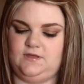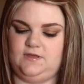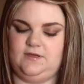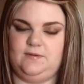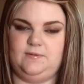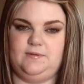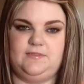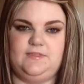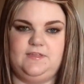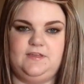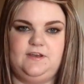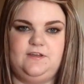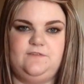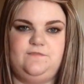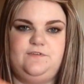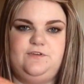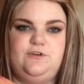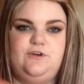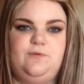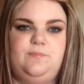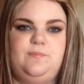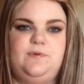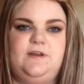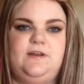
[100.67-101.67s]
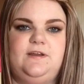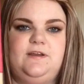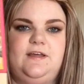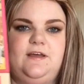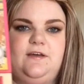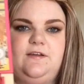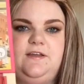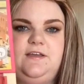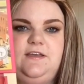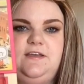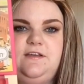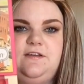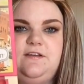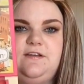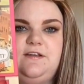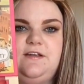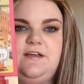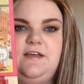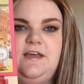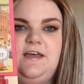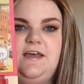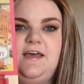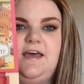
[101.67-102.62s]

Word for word: But then if you open it down here,